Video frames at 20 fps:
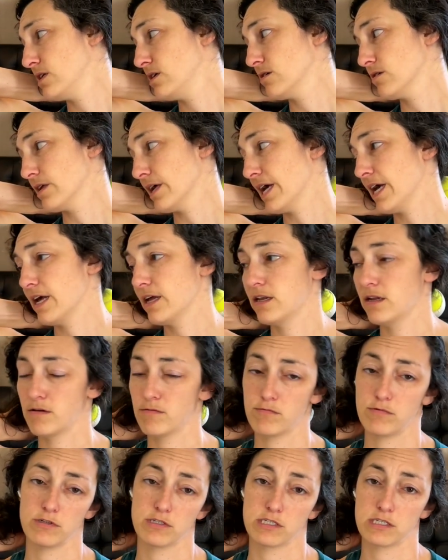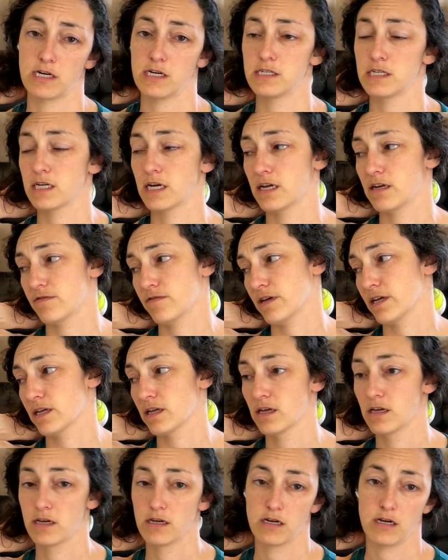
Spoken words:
your head will start to kind of like